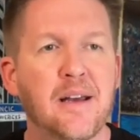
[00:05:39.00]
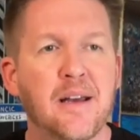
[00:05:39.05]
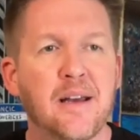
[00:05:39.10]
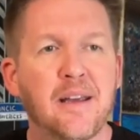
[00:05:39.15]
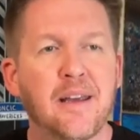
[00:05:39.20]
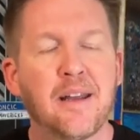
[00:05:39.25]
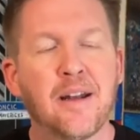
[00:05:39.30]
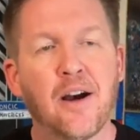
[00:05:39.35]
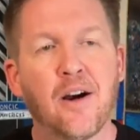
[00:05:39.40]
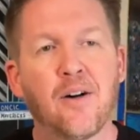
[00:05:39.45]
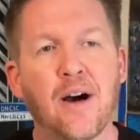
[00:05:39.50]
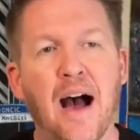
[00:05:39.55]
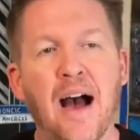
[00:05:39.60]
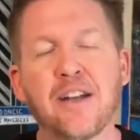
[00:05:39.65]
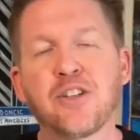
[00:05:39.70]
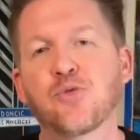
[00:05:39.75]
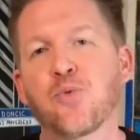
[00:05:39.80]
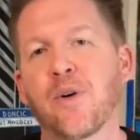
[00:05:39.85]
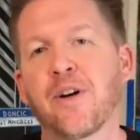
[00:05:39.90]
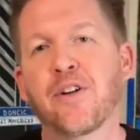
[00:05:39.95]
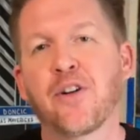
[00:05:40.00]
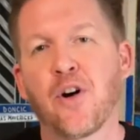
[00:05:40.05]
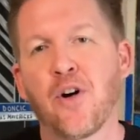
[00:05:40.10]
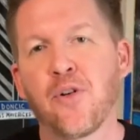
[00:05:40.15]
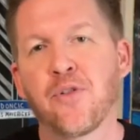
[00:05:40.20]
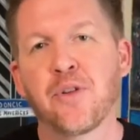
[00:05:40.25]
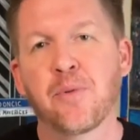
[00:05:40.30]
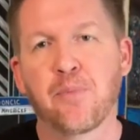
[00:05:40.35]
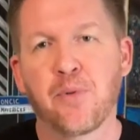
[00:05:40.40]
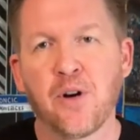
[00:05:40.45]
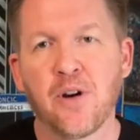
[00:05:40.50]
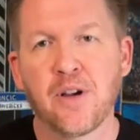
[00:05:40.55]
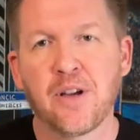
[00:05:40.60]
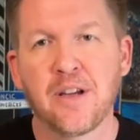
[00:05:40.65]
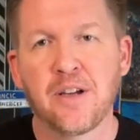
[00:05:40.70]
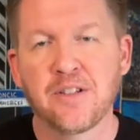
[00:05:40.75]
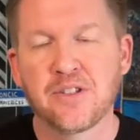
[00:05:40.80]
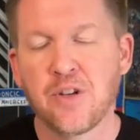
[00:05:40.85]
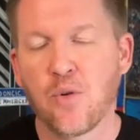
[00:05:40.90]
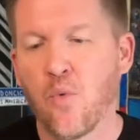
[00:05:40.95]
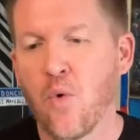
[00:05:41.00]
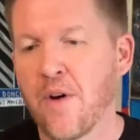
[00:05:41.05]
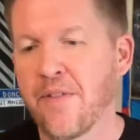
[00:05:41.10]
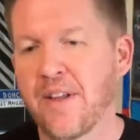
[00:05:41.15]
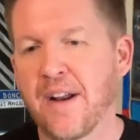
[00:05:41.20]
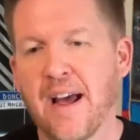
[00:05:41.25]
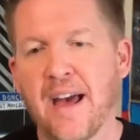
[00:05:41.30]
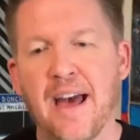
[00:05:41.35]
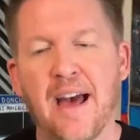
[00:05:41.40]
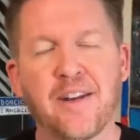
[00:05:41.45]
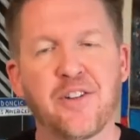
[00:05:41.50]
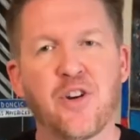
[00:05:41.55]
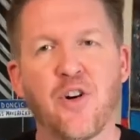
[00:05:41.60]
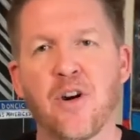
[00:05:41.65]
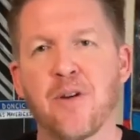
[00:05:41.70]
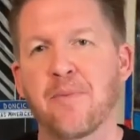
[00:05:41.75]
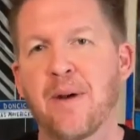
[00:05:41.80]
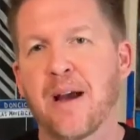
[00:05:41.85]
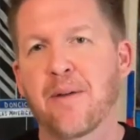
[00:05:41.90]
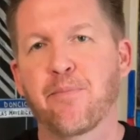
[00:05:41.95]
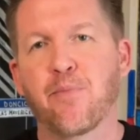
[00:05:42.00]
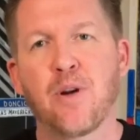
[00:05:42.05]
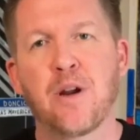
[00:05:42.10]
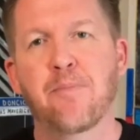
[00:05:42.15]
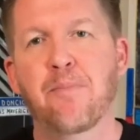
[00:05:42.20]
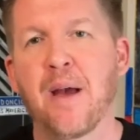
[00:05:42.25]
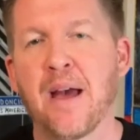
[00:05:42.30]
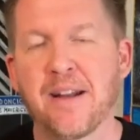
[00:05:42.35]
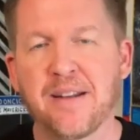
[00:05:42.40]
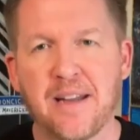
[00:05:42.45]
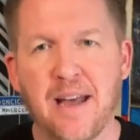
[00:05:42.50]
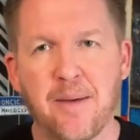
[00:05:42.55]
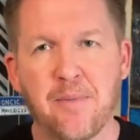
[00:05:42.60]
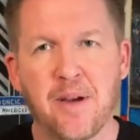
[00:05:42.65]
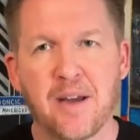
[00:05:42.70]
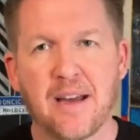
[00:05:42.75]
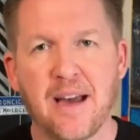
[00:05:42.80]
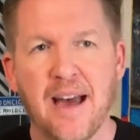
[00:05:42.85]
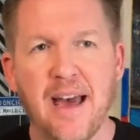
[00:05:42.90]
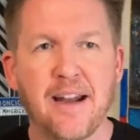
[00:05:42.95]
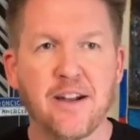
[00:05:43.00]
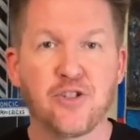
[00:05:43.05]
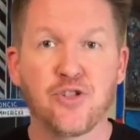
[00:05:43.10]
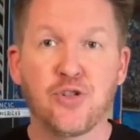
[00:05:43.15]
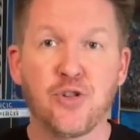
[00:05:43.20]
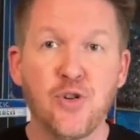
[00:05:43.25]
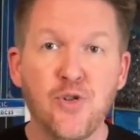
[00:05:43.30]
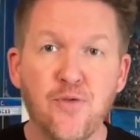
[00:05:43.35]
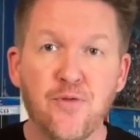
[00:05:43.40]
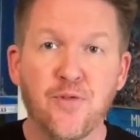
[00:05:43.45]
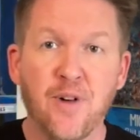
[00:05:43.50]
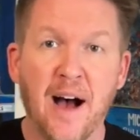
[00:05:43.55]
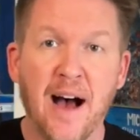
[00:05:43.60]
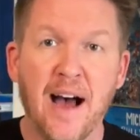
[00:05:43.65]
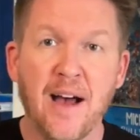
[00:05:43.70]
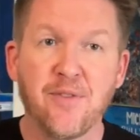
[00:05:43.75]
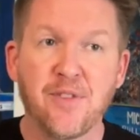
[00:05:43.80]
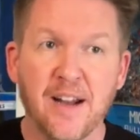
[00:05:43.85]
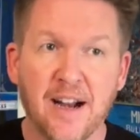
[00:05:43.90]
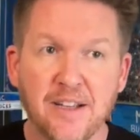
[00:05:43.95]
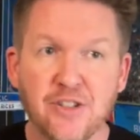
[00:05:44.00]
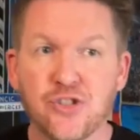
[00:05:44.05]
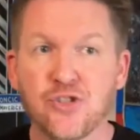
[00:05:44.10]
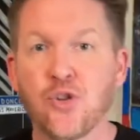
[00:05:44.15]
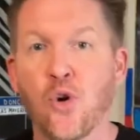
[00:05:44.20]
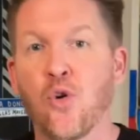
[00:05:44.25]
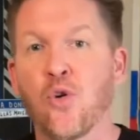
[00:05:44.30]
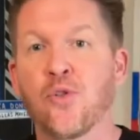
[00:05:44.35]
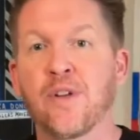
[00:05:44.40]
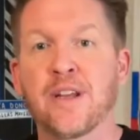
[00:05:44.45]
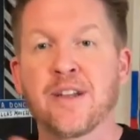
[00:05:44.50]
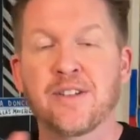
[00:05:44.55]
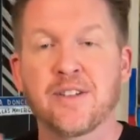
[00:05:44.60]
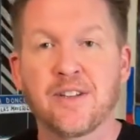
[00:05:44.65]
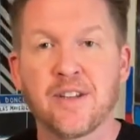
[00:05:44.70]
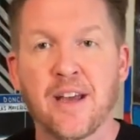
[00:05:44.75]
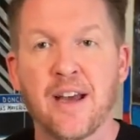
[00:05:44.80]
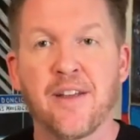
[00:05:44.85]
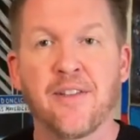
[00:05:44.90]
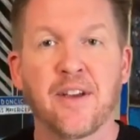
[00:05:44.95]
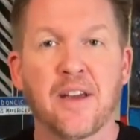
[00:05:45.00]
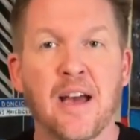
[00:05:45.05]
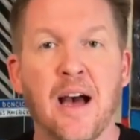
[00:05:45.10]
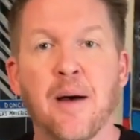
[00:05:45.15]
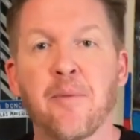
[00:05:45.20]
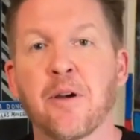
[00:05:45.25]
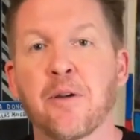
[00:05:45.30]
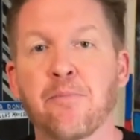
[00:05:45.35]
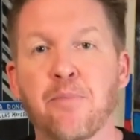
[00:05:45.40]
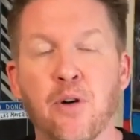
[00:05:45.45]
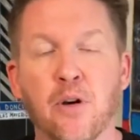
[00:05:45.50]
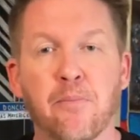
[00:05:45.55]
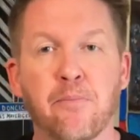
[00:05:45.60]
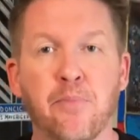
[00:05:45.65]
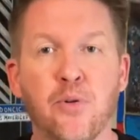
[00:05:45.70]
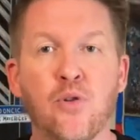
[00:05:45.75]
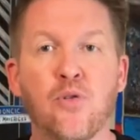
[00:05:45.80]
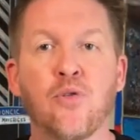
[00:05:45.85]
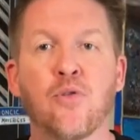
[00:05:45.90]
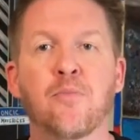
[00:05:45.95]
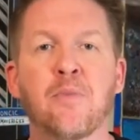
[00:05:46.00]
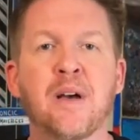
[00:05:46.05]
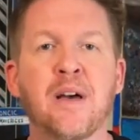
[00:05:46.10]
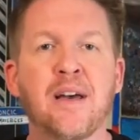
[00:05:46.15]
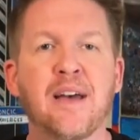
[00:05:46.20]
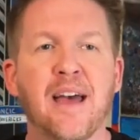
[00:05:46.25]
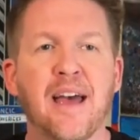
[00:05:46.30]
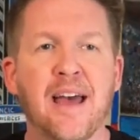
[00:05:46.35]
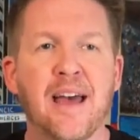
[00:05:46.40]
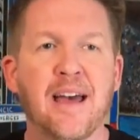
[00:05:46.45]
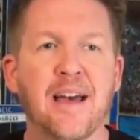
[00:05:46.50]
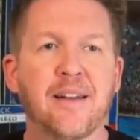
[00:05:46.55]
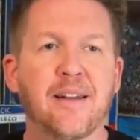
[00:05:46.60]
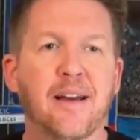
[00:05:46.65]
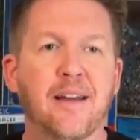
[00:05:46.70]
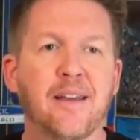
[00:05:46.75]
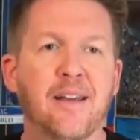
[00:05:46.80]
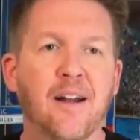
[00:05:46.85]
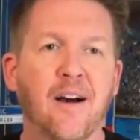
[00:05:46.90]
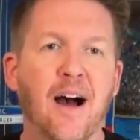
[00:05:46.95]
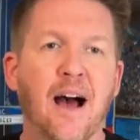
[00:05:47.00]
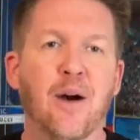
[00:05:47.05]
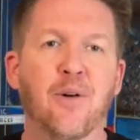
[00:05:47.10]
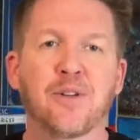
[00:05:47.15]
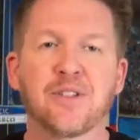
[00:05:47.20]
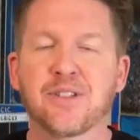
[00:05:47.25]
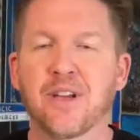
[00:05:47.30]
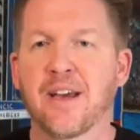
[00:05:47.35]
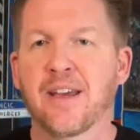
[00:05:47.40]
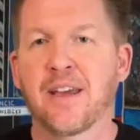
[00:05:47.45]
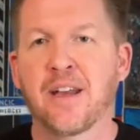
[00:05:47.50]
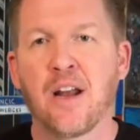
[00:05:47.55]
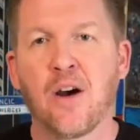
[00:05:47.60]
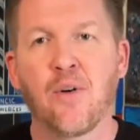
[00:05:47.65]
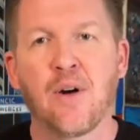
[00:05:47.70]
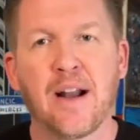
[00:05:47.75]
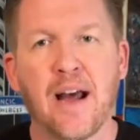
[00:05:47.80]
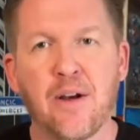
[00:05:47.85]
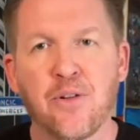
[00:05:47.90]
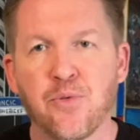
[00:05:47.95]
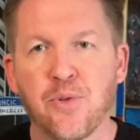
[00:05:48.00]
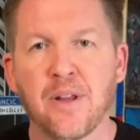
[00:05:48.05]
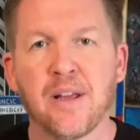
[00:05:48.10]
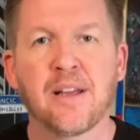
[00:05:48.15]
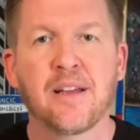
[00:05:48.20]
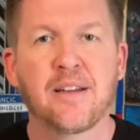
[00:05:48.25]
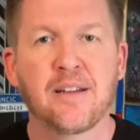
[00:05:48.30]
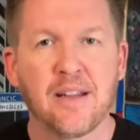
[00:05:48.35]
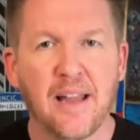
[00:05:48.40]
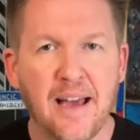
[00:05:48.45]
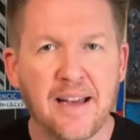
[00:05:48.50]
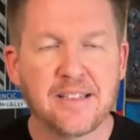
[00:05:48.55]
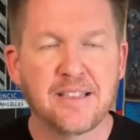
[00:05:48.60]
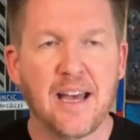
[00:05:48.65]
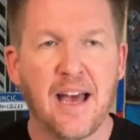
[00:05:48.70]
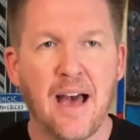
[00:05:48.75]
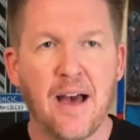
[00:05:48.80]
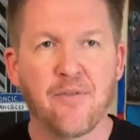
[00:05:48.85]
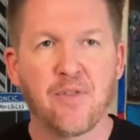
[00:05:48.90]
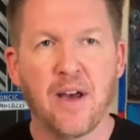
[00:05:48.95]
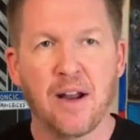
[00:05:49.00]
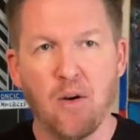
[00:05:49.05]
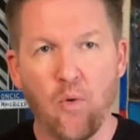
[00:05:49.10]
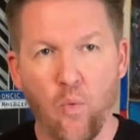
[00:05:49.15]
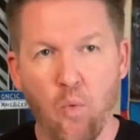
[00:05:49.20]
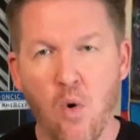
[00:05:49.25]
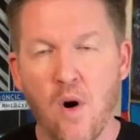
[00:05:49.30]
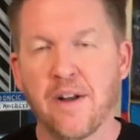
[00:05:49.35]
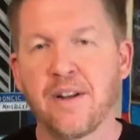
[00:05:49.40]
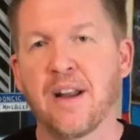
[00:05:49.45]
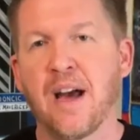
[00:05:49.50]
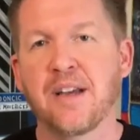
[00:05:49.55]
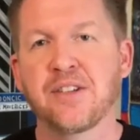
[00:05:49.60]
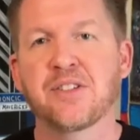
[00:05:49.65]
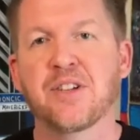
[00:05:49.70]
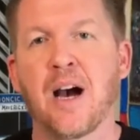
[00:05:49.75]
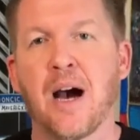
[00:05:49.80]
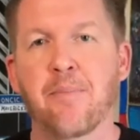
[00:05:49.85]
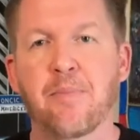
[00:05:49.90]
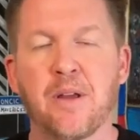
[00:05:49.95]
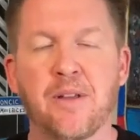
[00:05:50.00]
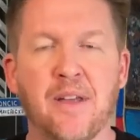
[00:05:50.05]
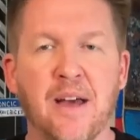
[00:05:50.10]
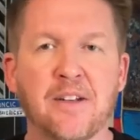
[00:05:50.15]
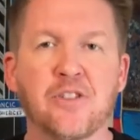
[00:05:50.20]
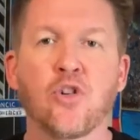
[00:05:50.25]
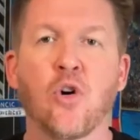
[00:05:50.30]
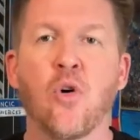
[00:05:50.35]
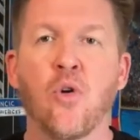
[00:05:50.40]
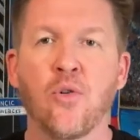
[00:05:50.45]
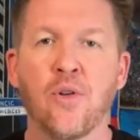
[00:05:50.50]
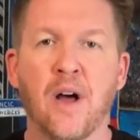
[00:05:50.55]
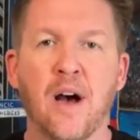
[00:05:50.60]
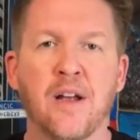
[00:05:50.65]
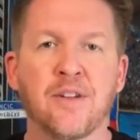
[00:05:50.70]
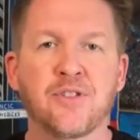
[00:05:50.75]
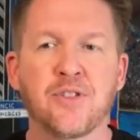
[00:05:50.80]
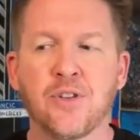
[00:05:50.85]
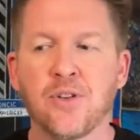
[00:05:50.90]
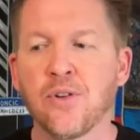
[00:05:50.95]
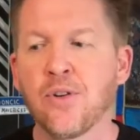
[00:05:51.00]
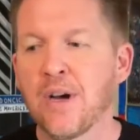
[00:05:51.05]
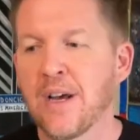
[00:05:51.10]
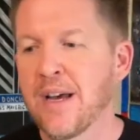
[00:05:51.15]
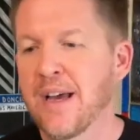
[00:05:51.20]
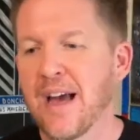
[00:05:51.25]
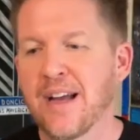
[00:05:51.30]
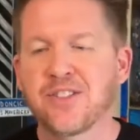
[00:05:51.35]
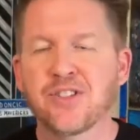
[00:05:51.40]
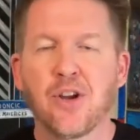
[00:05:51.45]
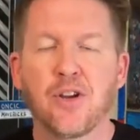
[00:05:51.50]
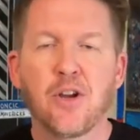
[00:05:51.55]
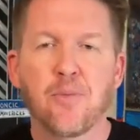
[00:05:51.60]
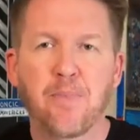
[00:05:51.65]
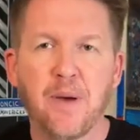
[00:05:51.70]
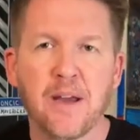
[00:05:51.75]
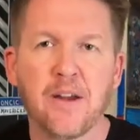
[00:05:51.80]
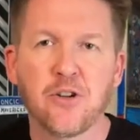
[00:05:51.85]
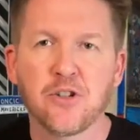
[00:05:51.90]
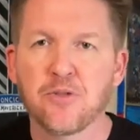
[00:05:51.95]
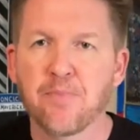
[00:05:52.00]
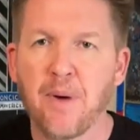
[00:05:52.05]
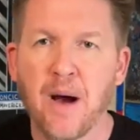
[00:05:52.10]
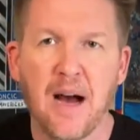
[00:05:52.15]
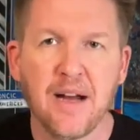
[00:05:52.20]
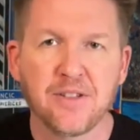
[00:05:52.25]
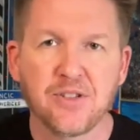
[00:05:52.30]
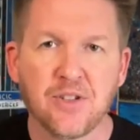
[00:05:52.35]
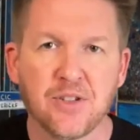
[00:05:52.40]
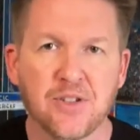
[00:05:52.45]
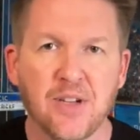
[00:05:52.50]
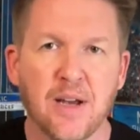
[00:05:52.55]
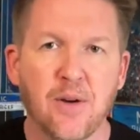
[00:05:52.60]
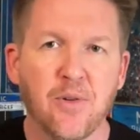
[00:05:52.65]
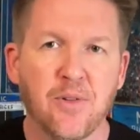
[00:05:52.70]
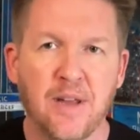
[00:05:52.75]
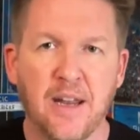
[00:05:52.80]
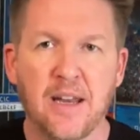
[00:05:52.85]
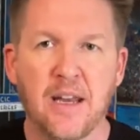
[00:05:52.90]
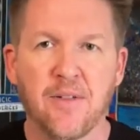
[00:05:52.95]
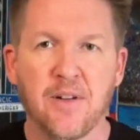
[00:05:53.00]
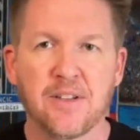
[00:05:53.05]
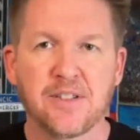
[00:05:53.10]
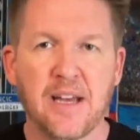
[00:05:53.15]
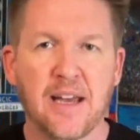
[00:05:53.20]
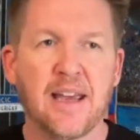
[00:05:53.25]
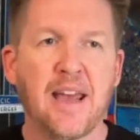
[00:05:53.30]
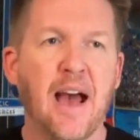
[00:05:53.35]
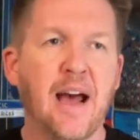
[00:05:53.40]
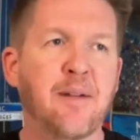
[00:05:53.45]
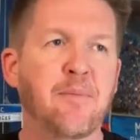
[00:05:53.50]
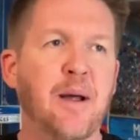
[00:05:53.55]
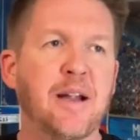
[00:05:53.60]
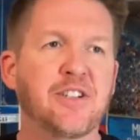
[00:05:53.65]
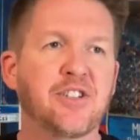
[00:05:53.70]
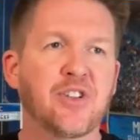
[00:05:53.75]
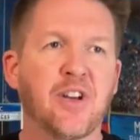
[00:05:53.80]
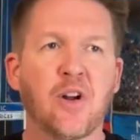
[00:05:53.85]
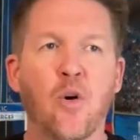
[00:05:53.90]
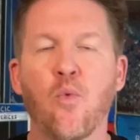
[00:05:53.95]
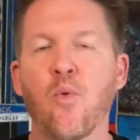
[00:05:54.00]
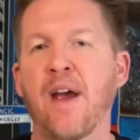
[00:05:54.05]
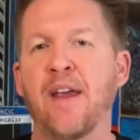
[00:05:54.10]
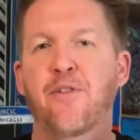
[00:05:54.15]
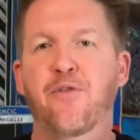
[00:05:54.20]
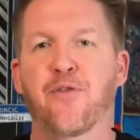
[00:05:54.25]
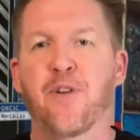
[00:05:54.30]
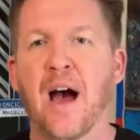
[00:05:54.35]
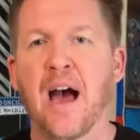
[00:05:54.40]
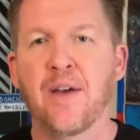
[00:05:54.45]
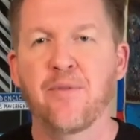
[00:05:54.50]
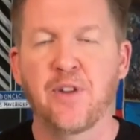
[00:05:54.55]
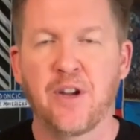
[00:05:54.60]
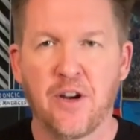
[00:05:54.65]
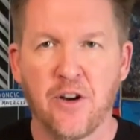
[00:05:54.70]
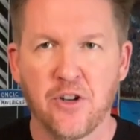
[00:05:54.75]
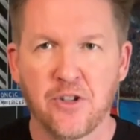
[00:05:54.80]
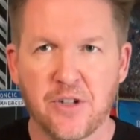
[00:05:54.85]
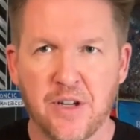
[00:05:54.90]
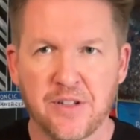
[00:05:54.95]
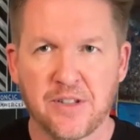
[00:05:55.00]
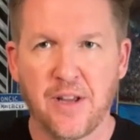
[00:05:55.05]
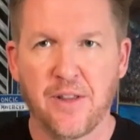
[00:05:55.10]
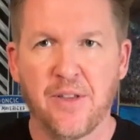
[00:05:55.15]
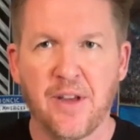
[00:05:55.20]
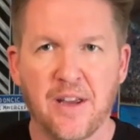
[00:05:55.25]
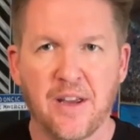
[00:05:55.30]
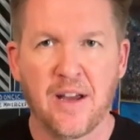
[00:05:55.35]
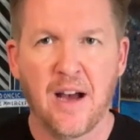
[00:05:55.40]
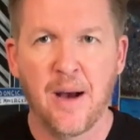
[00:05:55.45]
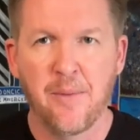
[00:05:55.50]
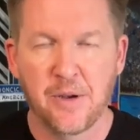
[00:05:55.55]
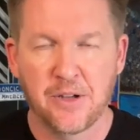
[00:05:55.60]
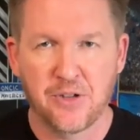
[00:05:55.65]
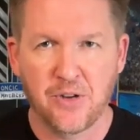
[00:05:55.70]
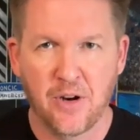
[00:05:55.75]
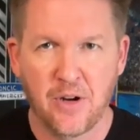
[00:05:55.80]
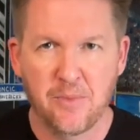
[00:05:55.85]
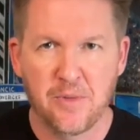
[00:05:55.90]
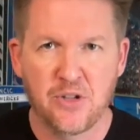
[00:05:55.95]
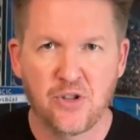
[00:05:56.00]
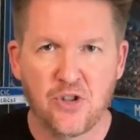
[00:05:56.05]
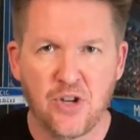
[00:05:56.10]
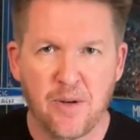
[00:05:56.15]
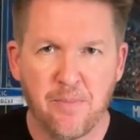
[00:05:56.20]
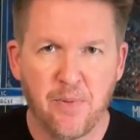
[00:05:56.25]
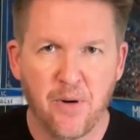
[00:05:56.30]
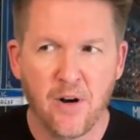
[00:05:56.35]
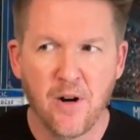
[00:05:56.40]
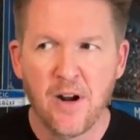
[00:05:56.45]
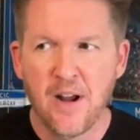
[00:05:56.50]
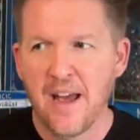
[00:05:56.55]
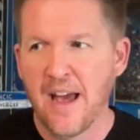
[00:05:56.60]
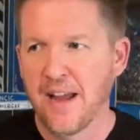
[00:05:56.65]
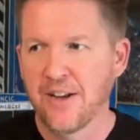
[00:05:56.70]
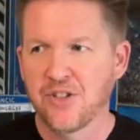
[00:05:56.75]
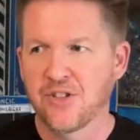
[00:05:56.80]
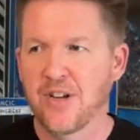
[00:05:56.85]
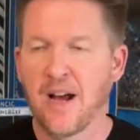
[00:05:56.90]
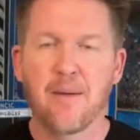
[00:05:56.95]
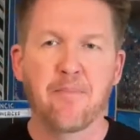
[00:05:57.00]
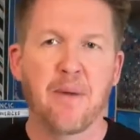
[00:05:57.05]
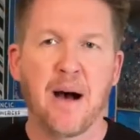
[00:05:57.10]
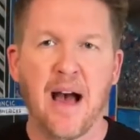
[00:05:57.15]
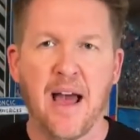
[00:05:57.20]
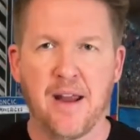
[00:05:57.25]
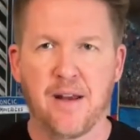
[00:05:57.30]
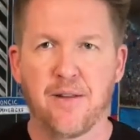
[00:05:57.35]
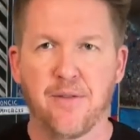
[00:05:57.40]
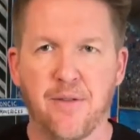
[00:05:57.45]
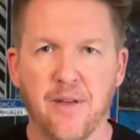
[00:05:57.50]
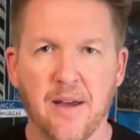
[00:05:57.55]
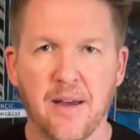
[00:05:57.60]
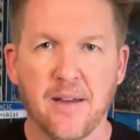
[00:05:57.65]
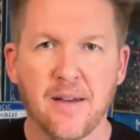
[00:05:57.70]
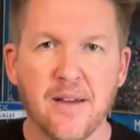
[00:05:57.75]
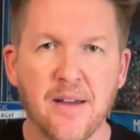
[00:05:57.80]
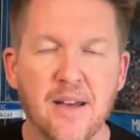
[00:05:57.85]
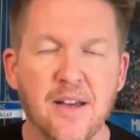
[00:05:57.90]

you know, I just wanted to own the book. It's a one that I had going back pre-pandemic. I had a 2.5 that I sold into the kind of the comic book boom. And, you know, I was like, you know what? I'd really like to have kind of one nice copy of that to hold on to. And so you pick your spots, just like with any of us. I'm not just going to wait 5 years because I think comics are going to be cheaper and just not buy anything.